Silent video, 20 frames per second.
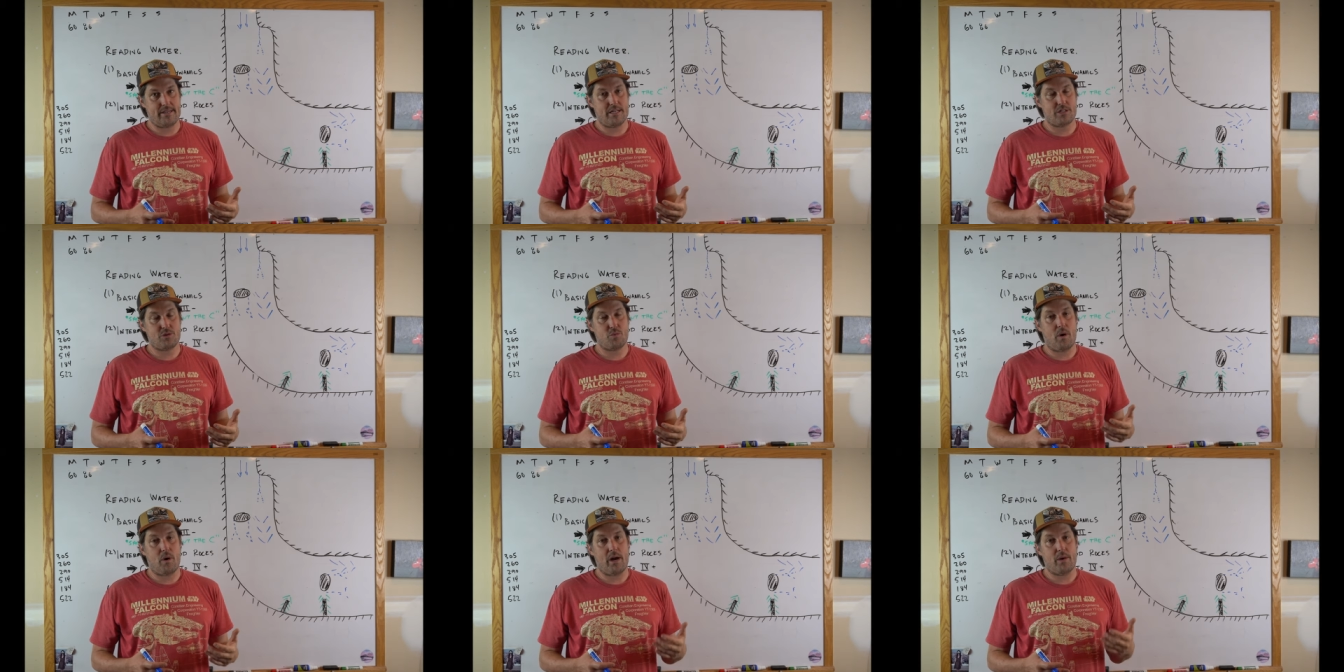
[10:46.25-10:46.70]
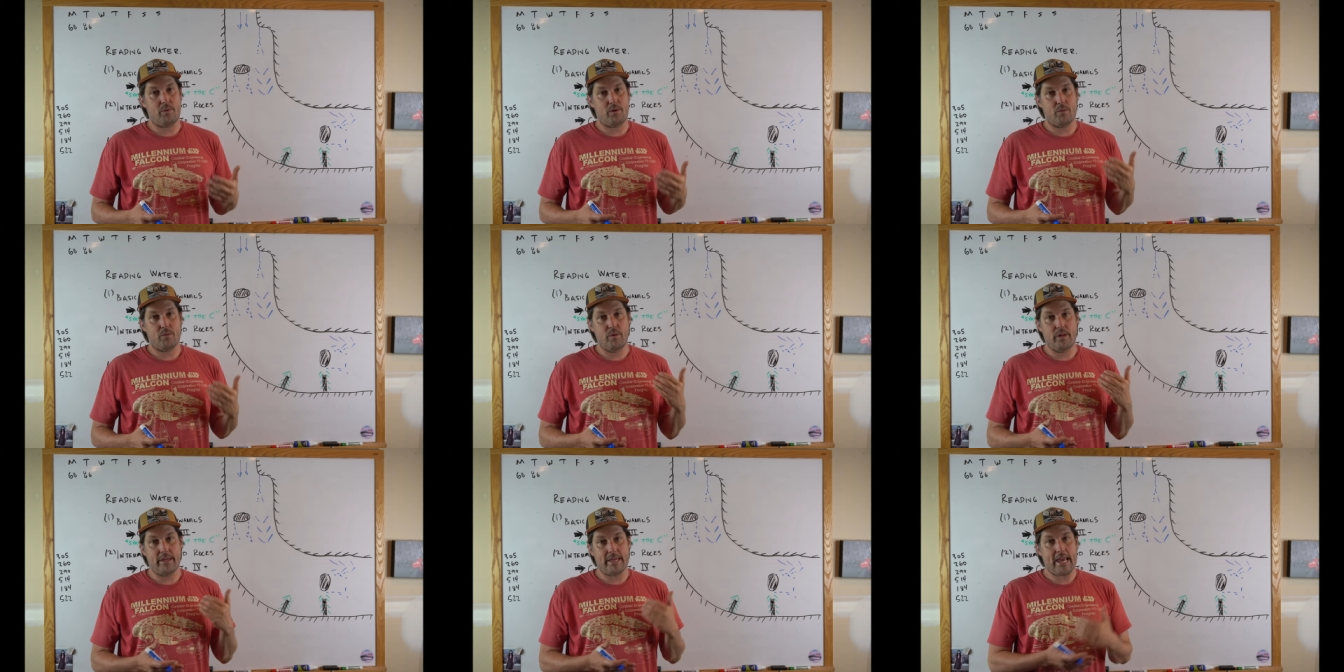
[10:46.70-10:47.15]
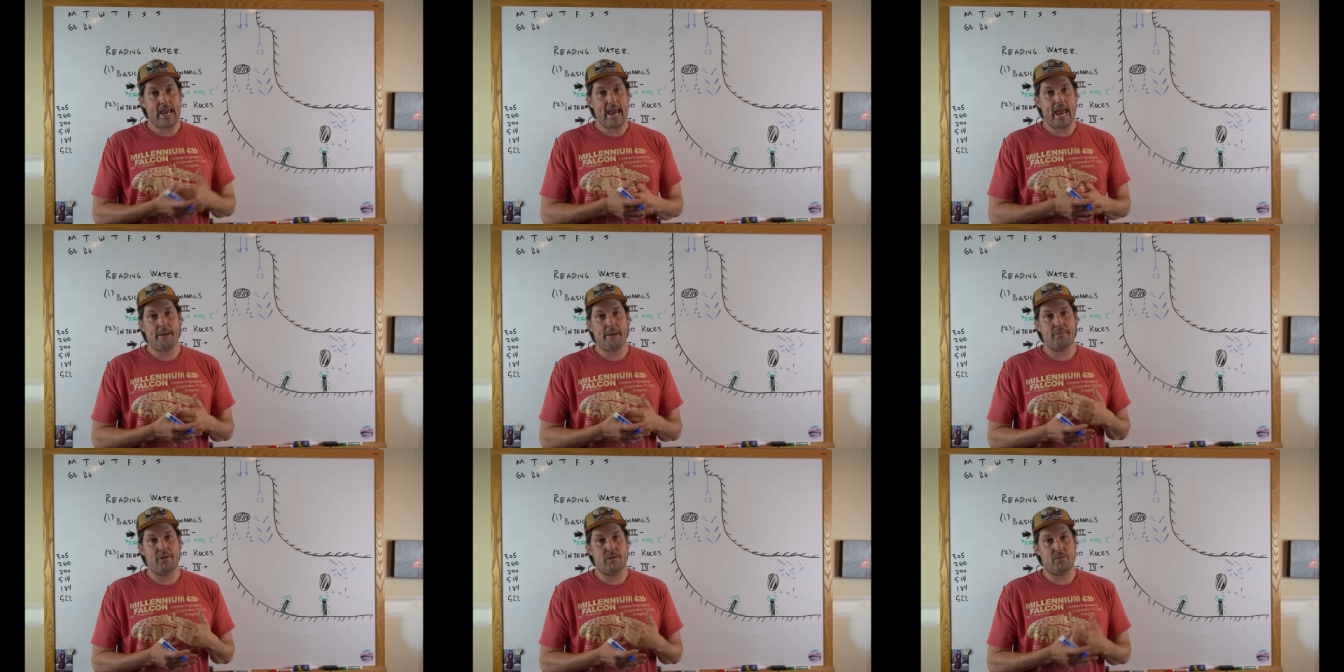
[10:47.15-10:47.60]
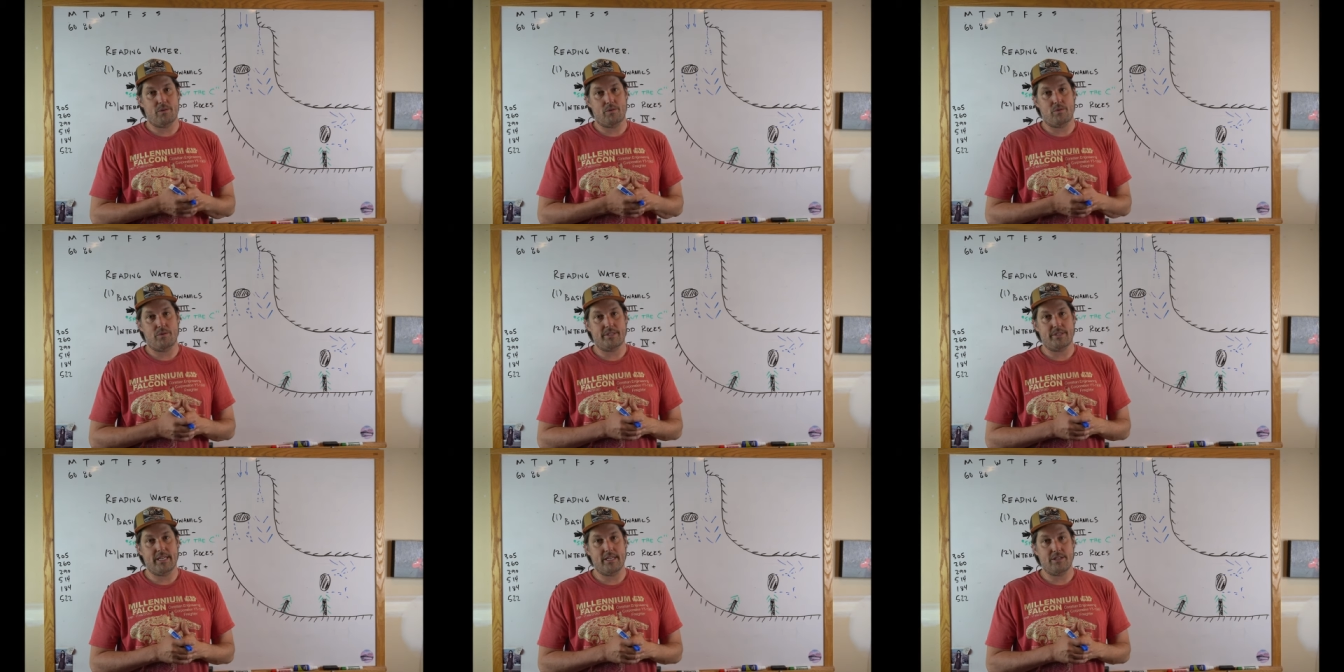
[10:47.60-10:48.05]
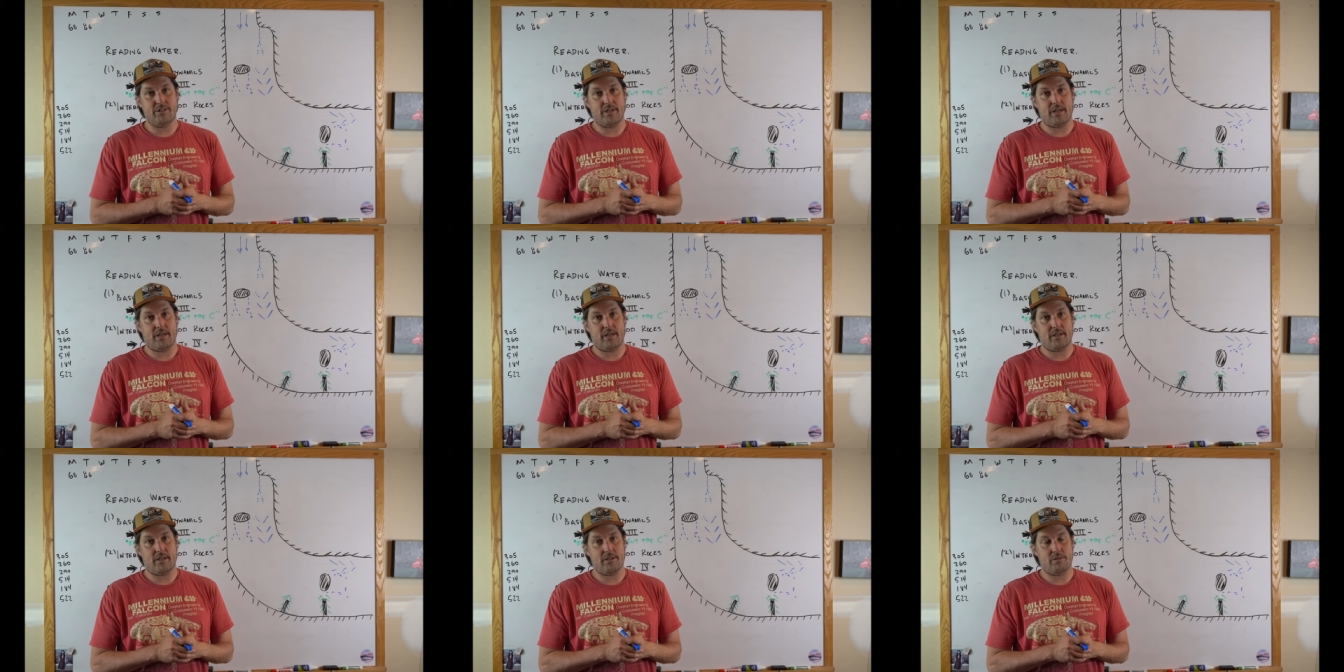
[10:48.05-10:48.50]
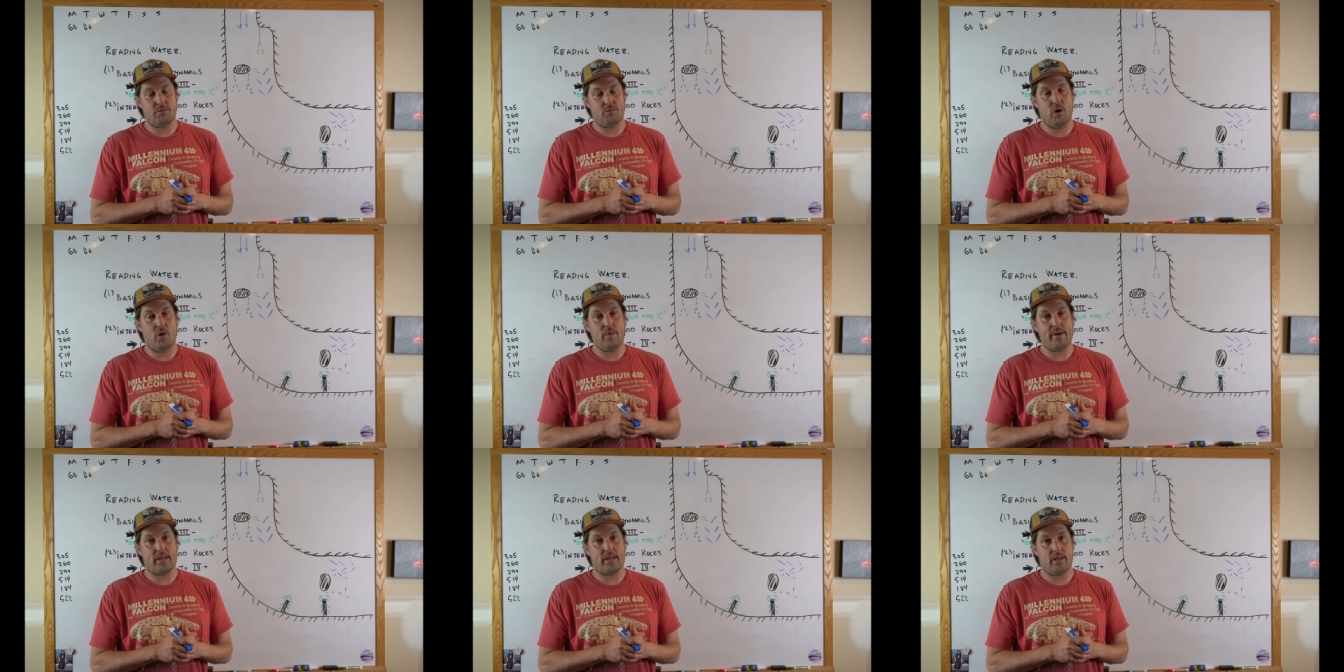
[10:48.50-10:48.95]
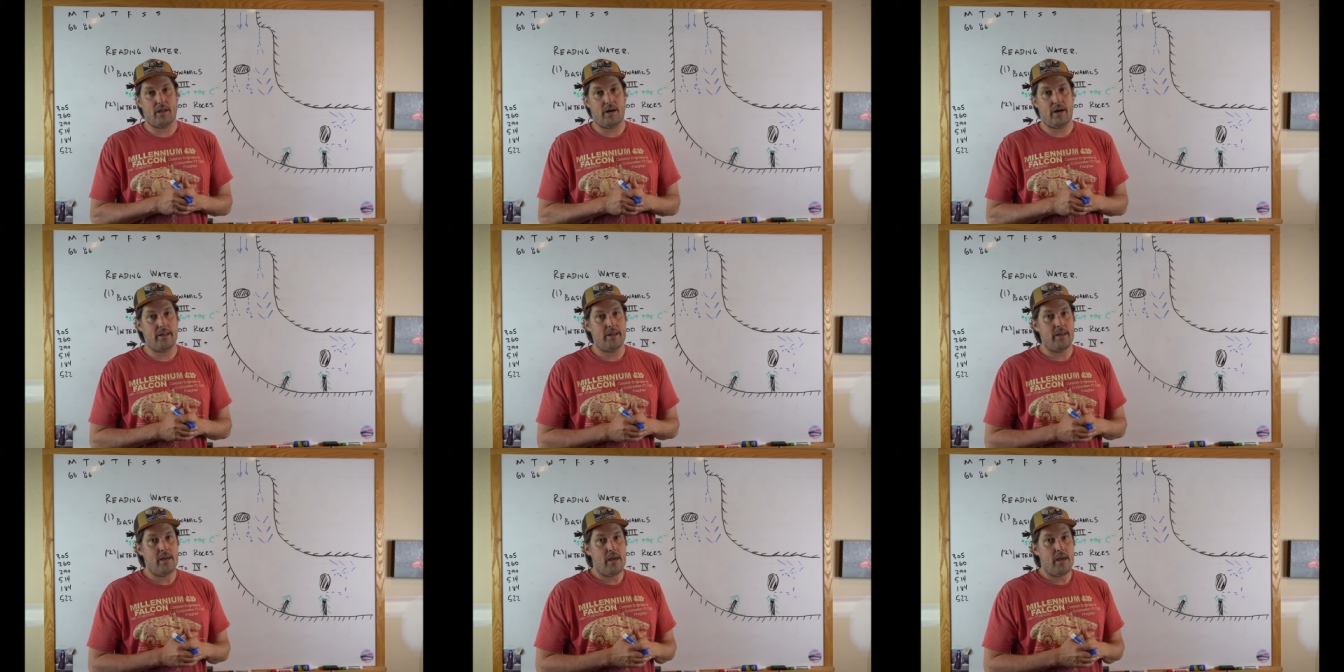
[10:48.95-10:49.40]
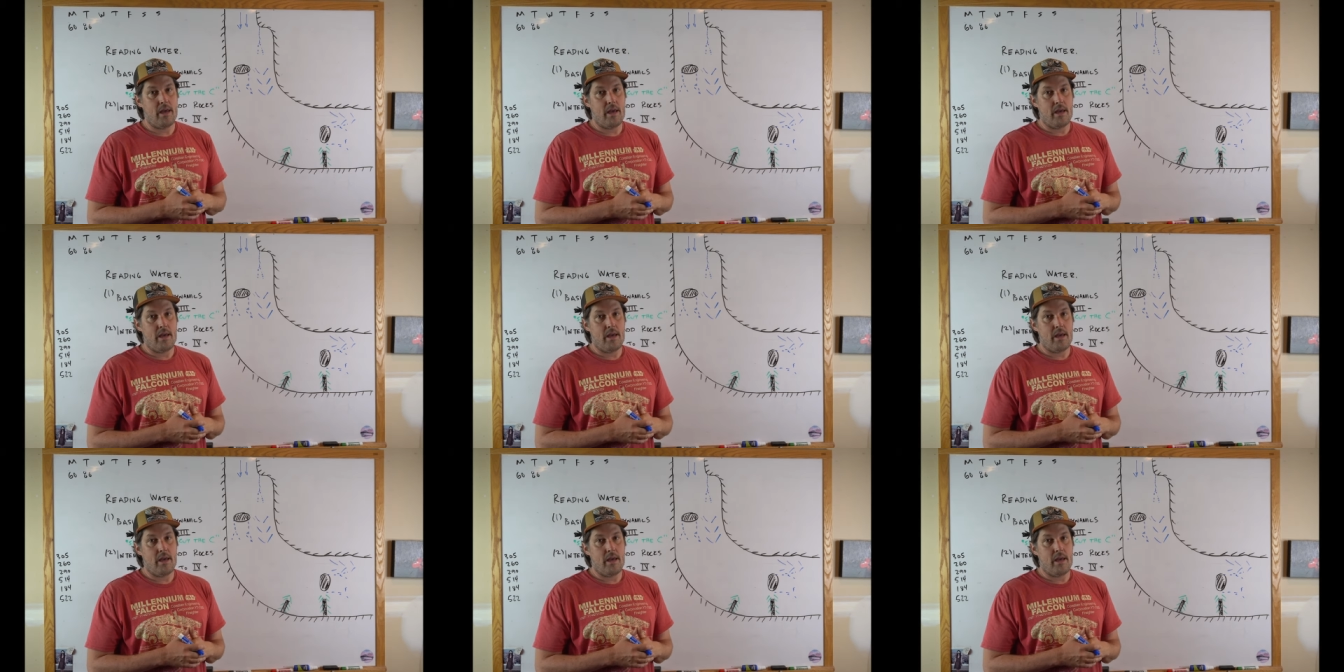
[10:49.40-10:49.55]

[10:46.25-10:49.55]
And that's why we really hammer it when we're teaching rowing a lot.